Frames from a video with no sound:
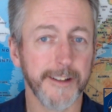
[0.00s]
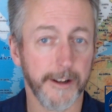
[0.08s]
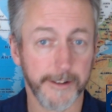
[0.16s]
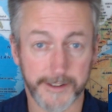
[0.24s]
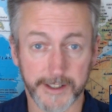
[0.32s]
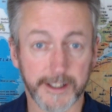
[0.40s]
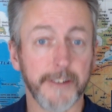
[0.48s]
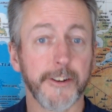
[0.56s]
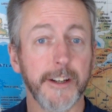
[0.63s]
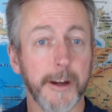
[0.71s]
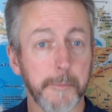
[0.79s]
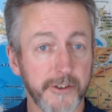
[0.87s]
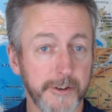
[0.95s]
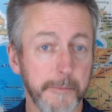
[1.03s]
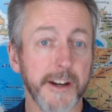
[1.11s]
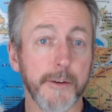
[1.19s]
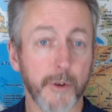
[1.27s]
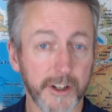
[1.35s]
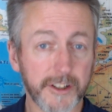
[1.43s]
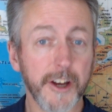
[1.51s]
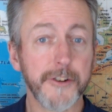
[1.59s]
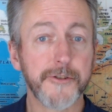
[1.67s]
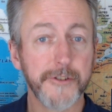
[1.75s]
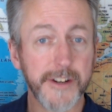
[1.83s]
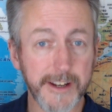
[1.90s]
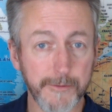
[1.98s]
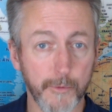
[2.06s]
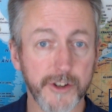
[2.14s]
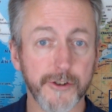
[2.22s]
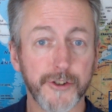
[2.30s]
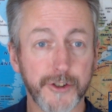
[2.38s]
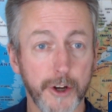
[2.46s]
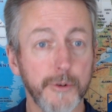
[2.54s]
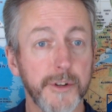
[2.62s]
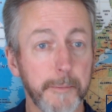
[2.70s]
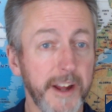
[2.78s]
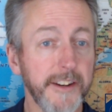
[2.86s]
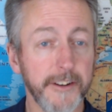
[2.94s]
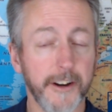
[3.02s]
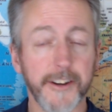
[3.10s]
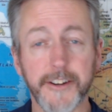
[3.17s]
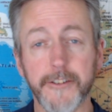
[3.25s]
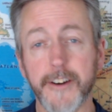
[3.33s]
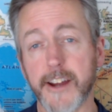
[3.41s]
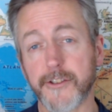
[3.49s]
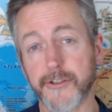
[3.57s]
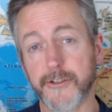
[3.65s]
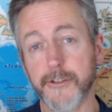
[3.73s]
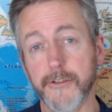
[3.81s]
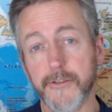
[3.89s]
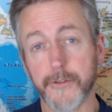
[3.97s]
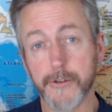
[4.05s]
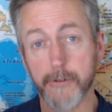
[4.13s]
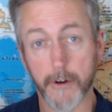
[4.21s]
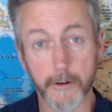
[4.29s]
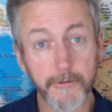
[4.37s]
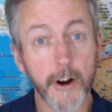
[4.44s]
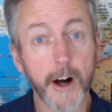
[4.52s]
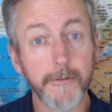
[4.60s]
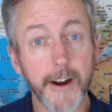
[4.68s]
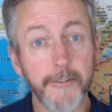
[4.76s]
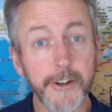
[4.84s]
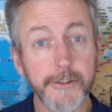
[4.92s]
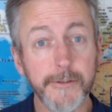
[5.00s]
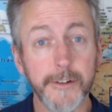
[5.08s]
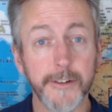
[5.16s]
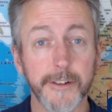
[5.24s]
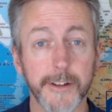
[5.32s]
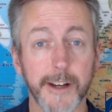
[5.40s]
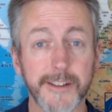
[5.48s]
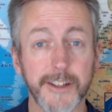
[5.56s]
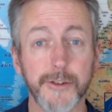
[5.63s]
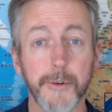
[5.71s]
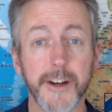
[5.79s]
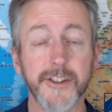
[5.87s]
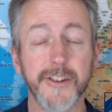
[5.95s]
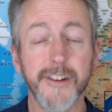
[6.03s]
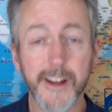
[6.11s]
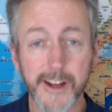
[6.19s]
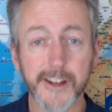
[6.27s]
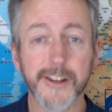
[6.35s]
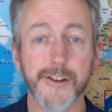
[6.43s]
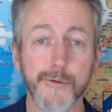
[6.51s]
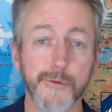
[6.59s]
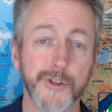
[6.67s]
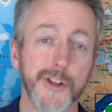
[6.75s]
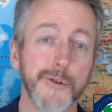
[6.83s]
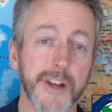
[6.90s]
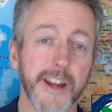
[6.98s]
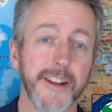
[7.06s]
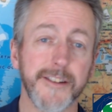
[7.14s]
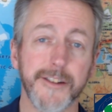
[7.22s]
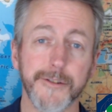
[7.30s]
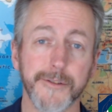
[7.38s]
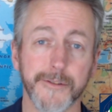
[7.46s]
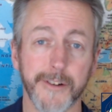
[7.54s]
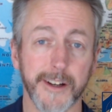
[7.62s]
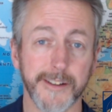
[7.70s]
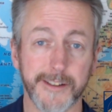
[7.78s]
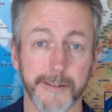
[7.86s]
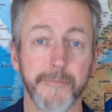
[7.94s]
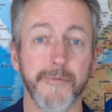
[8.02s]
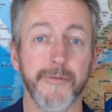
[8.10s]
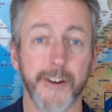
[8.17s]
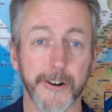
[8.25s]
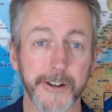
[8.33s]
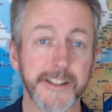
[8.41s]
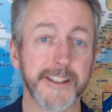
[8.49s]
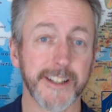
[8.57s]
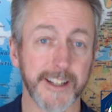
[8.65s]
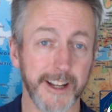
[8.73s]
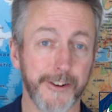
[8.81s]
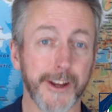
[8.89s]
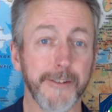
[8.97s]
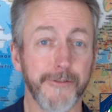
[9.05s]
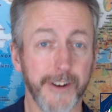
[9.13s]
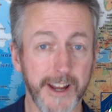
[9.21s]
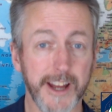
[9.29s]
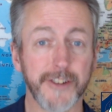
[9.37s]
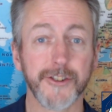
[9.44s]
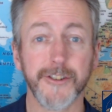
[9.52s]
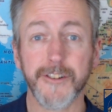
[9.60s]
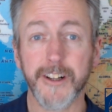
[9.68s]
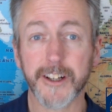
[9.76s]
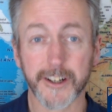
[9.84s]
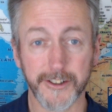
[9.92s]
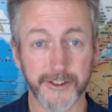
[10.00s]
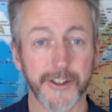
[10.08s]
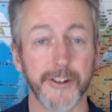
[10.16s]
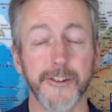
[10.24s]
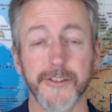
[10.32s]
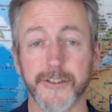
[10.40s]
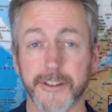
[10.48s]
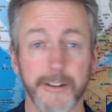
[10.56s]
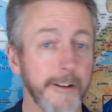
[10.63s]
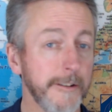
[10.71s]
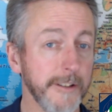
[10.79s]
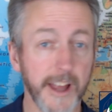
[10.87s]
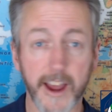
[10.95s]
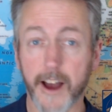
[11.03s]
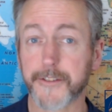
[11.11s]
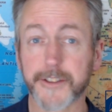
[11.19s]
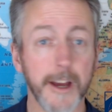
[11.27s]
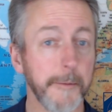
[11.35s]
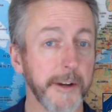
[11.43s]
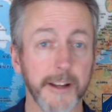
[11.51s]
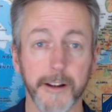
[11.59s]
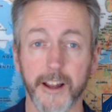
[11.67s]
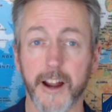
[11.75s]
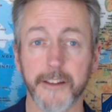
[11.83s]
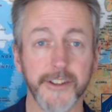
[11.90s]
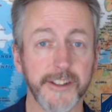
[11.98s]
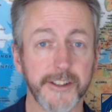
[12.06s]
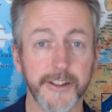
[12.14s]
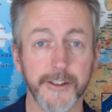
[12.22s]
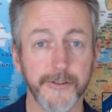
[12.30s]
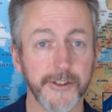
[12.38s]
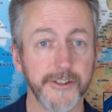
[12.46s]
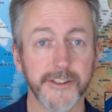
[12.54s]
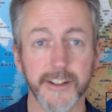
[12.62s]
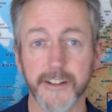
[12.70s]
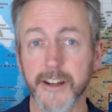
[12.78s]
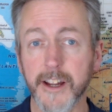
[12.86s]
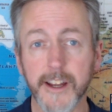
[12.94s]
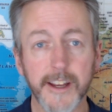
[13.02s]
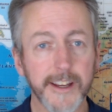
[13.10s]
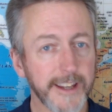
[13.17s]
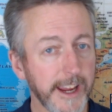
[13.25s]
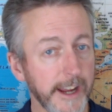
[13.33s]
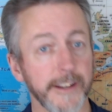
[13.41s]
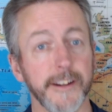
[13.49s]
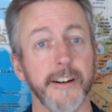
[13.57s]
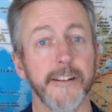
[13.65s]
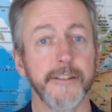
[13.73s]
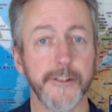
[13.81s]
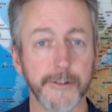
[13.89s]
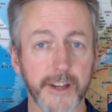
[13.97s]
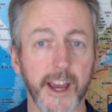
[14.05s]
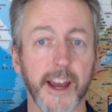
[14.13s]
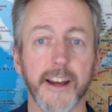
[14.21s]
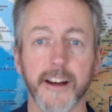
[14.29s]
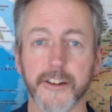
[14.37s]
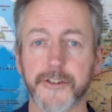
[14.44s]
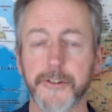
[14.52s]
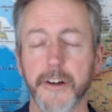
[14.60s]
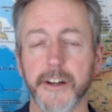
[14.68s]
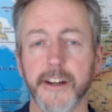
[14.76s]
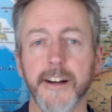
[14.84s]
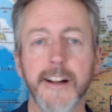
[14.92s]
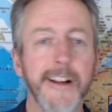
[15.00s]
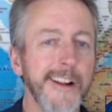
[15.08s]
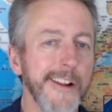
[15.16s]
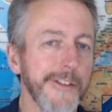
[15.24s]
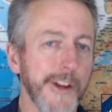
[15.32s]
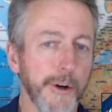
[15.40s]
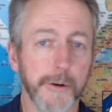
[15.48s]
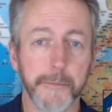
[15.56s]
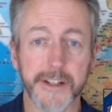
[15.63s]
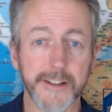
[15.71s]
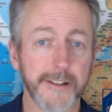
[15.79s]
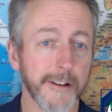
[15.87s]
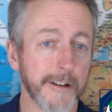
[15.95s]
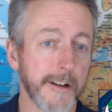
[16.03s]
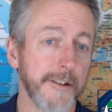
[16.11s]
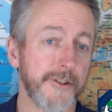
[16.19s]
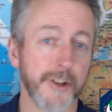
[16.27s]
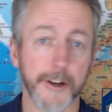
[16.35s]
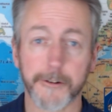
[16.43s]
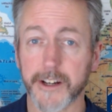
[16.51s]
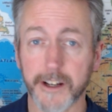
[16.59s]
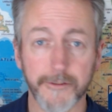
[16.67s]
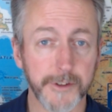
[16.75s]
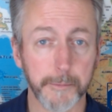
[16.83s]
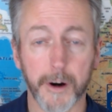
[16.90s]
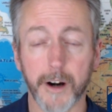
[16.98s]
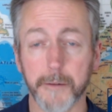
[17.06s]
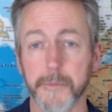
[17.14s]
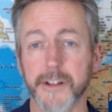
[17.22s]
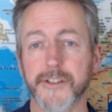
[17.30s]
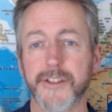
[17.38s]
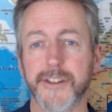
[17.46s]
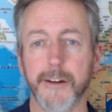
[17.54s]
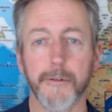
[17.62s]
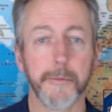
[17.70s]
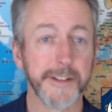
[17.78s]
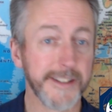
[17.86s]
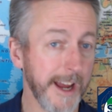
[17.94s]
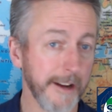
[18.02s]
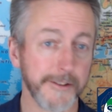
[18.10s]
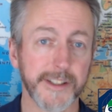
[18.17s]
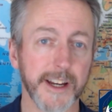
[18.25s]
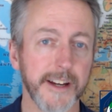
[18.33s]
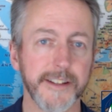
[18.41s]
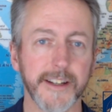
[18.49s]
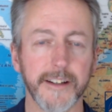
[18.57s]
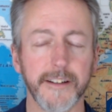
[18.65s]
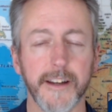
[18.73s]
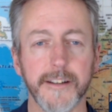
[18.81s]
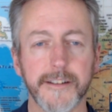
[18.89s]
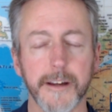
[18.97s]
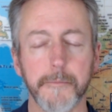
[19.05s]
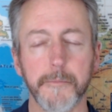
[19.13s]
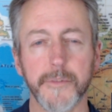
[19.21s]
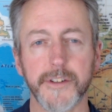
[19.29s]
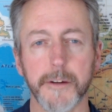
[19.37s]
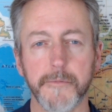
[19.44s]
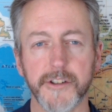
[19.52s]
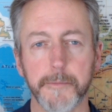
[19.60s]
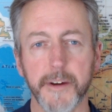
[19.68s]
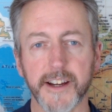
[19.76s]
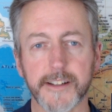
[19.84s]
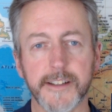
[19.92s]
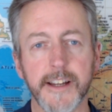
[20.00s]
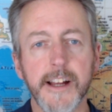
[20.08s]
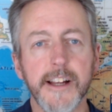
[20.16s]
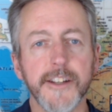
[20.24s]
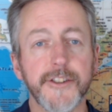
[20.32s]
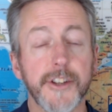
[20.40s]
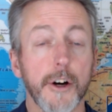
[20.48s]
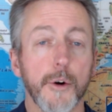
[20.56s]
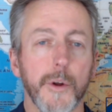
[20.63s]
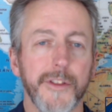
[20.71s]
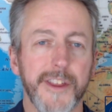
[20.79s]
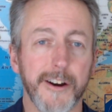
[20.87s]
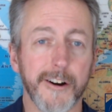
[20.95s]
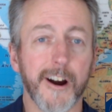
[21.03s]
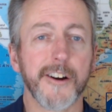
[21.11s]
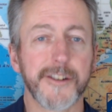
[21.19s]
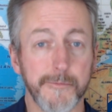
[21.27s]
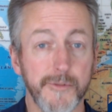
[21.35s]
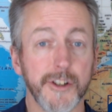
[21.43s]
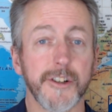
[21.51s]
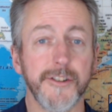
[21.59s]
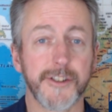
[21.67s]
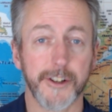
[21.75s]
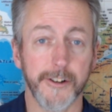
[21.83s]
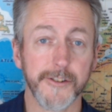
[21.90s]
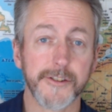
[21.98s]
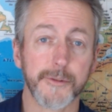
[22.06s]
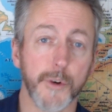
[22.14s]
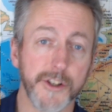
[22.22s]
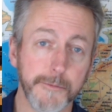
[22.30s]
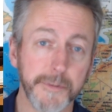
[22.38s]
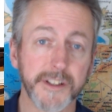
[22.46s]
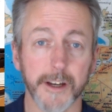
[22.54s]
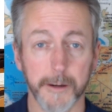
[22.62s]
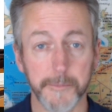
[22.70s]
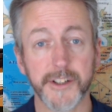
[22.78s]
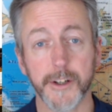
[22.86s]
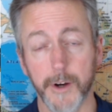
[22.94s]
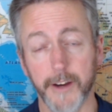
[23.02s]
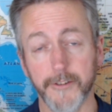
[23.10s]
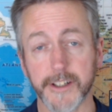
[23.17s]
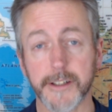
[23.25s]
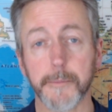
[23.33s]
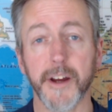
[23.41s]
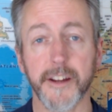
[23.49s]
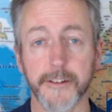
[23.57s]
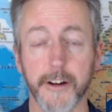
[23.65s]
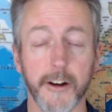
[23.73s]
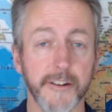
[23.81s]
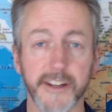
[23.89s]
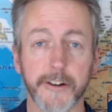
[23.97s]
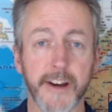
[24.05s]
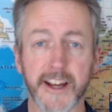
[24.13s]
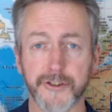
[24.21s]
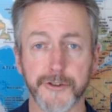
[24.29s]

significant numbers from any one country, when you're so dependent on international students for your overall revenue situation, you do get into some very significant financial concerns. There are layoffs coming at a lot of institutions in Canada, UK, Australia. There will be shuttering of departments. There will be downsizing in some respects. So there are some real concerns when you become so heavily dependent on international